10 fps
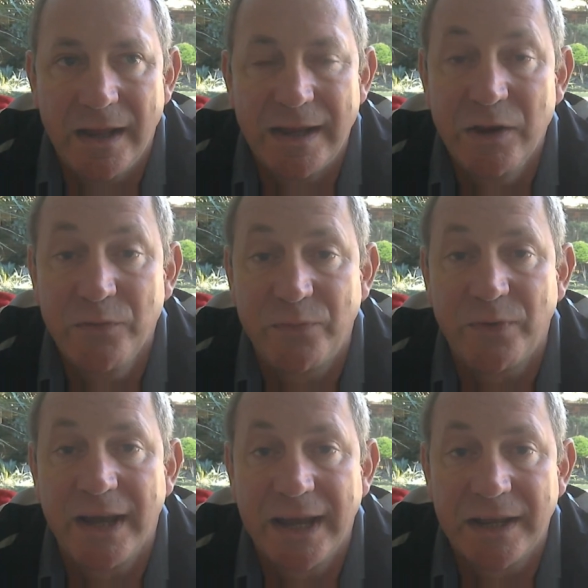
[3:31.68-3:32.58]
If
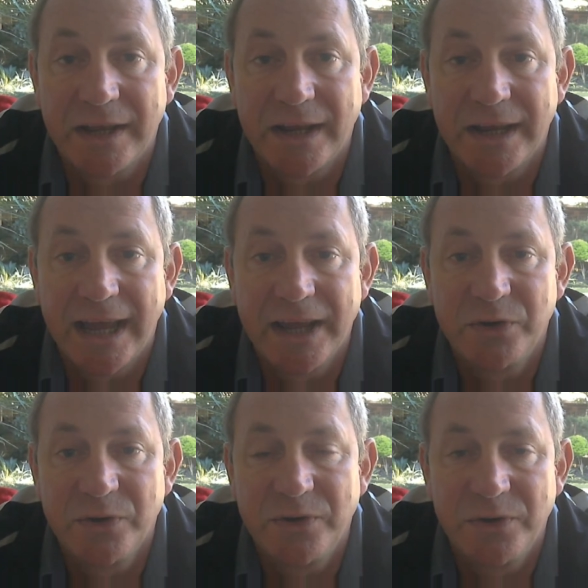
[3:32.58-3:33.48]
I had
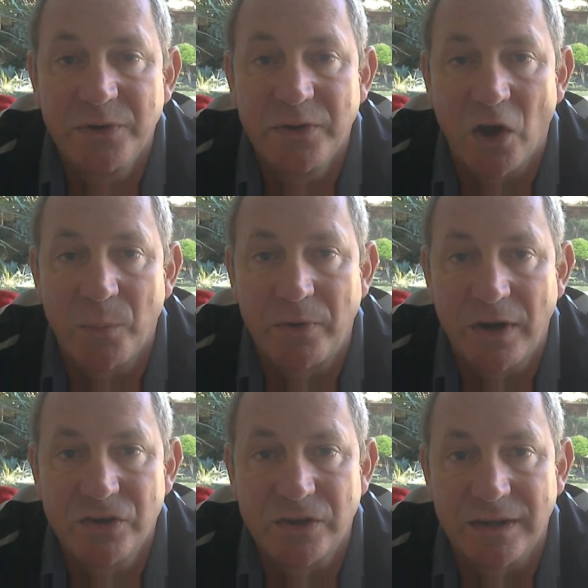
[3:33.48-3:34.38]
to do the
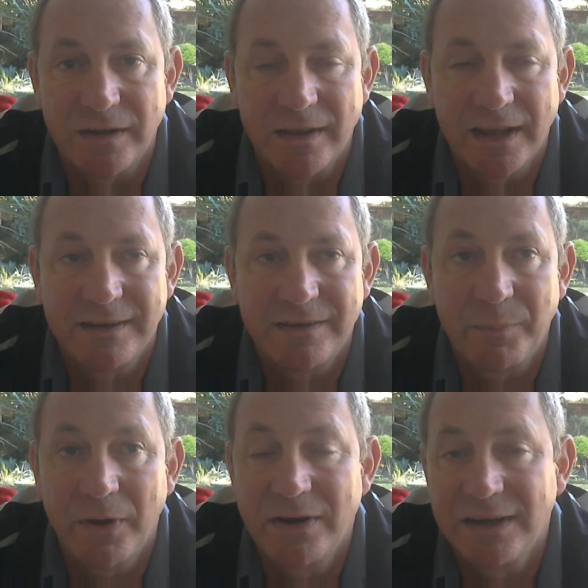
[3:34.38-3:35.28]
operation, that
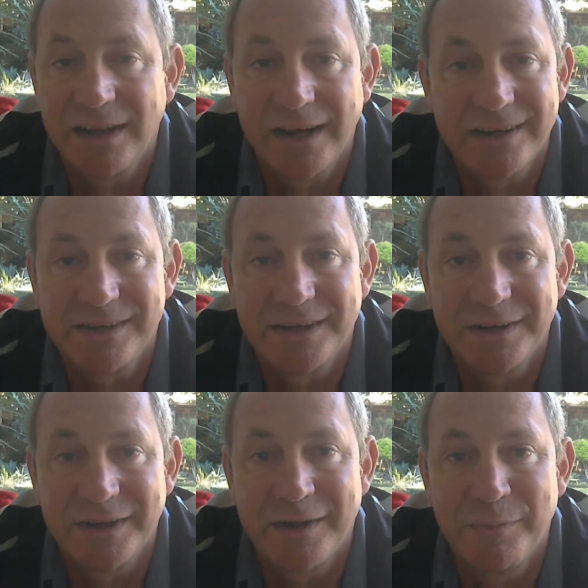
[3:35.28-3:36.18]
is
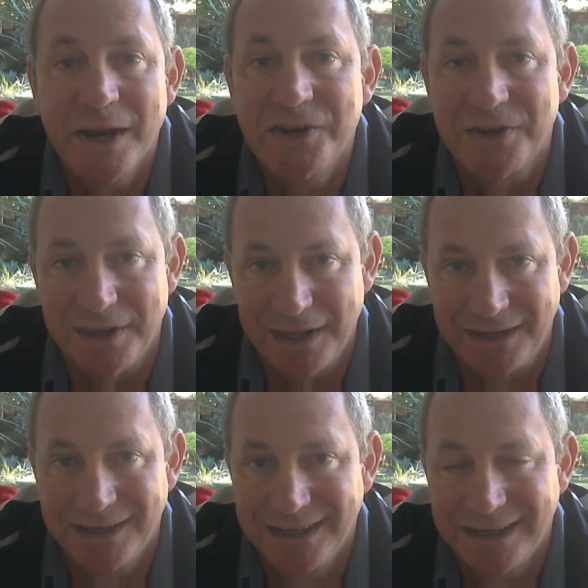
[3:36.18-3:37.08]
a major thing.